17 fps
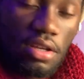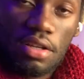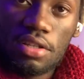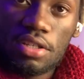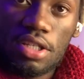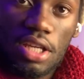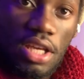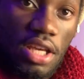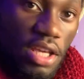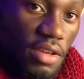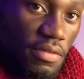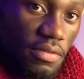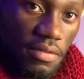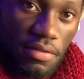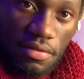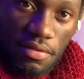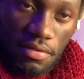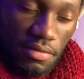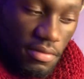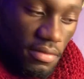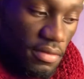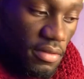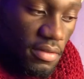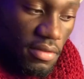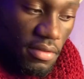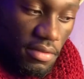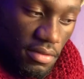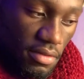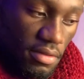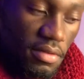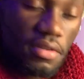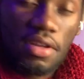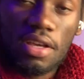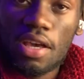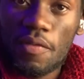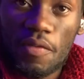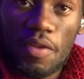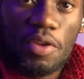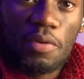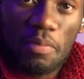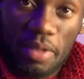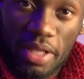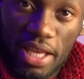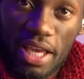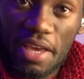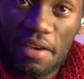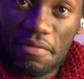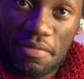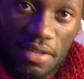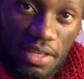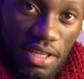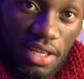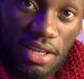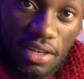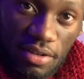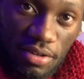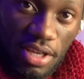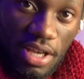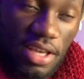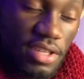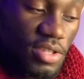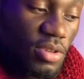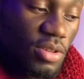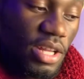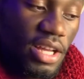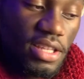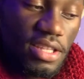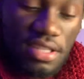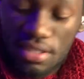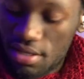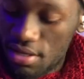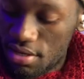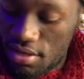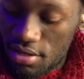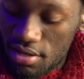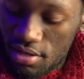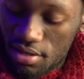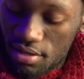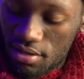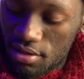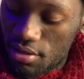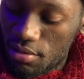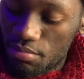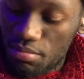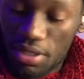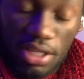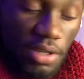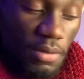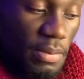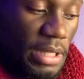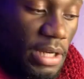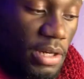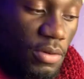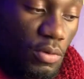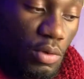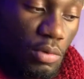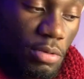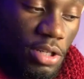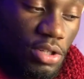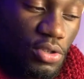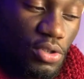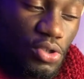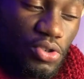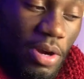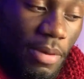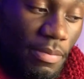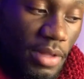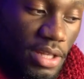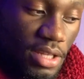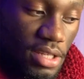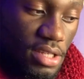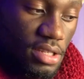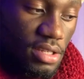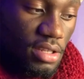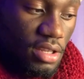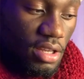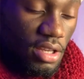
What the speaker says: to F, and then you play F again. Okay, so that's the beginner player would want to strum this.